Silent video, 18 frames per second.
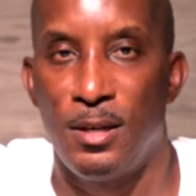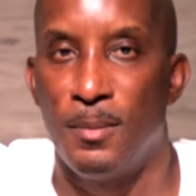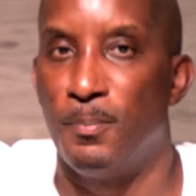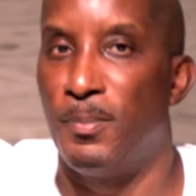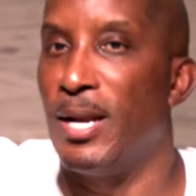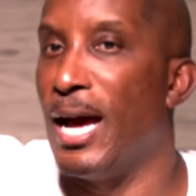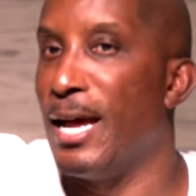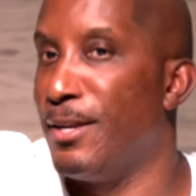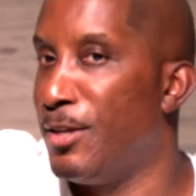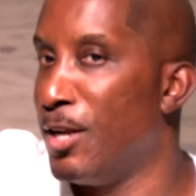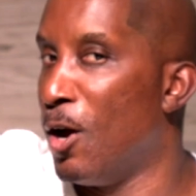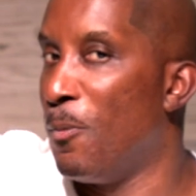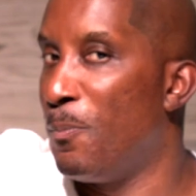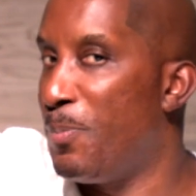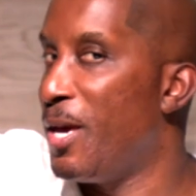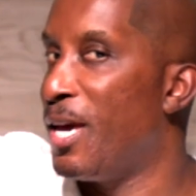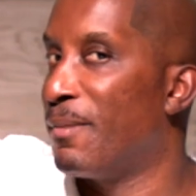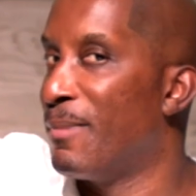But I
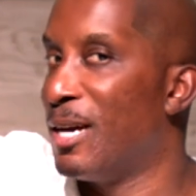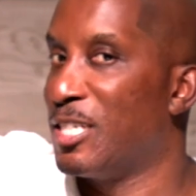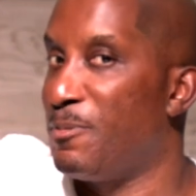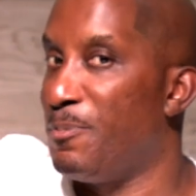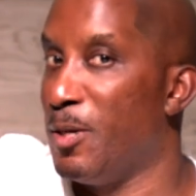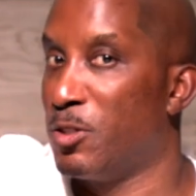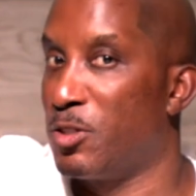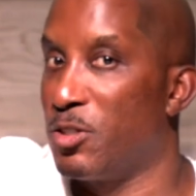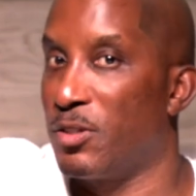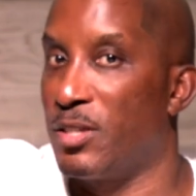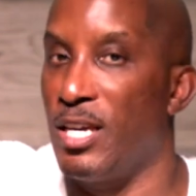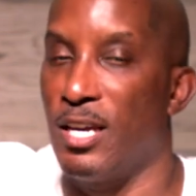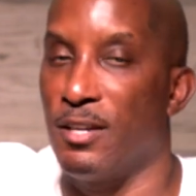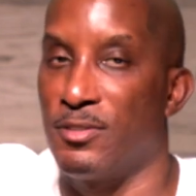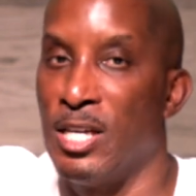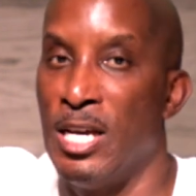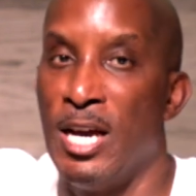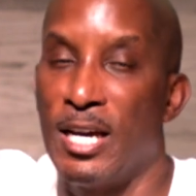don't pick my spiritual
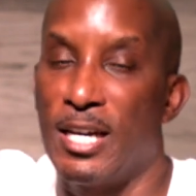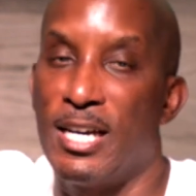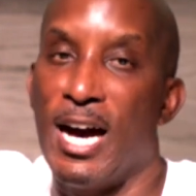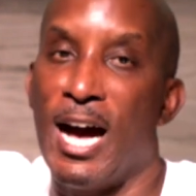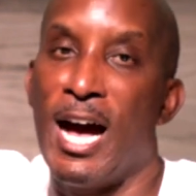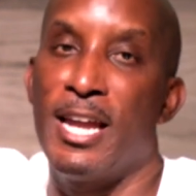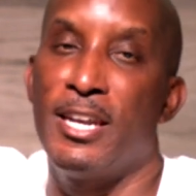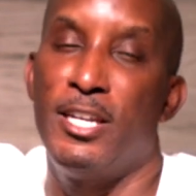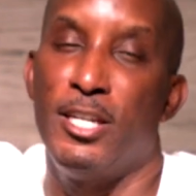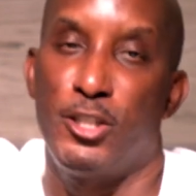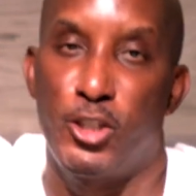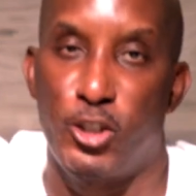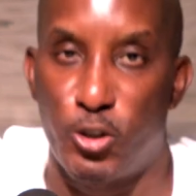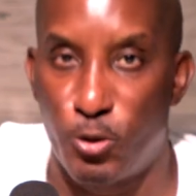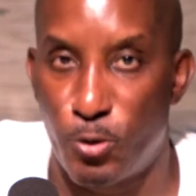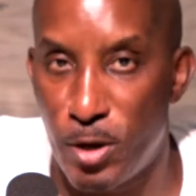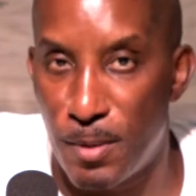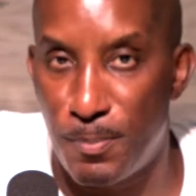gifts. God
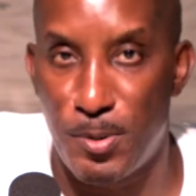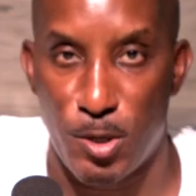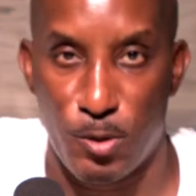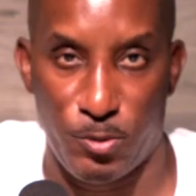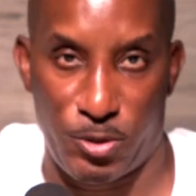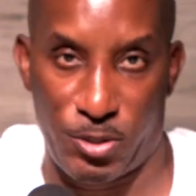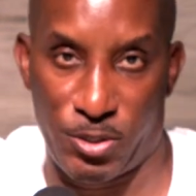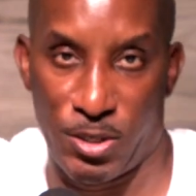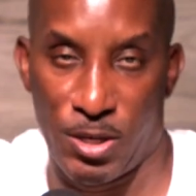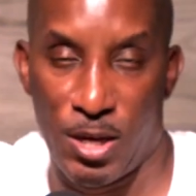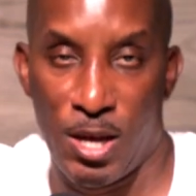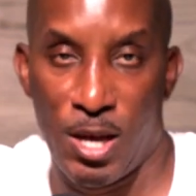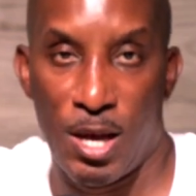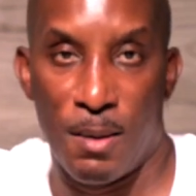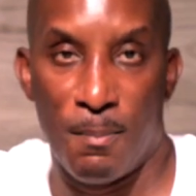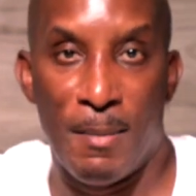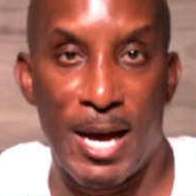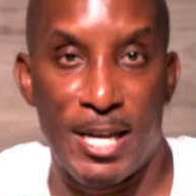distributes
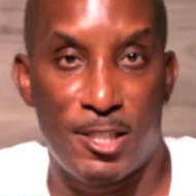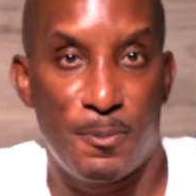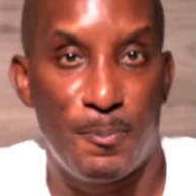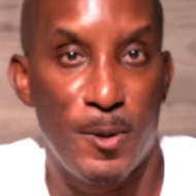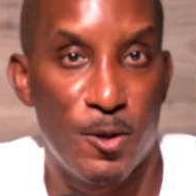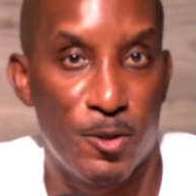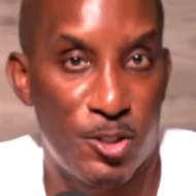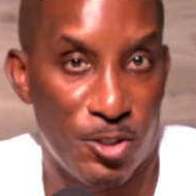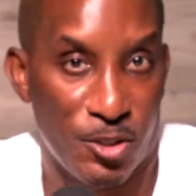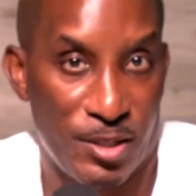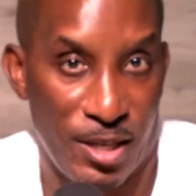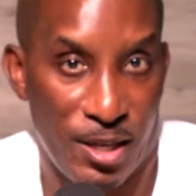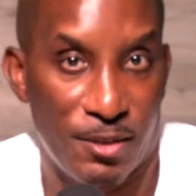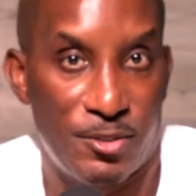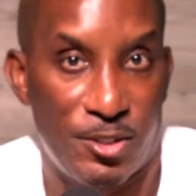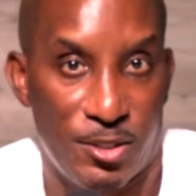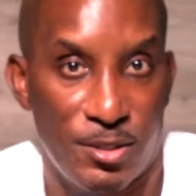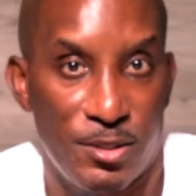my spiritual
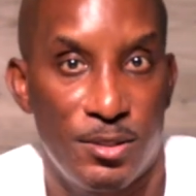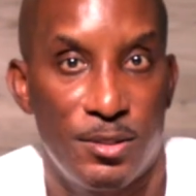gifts.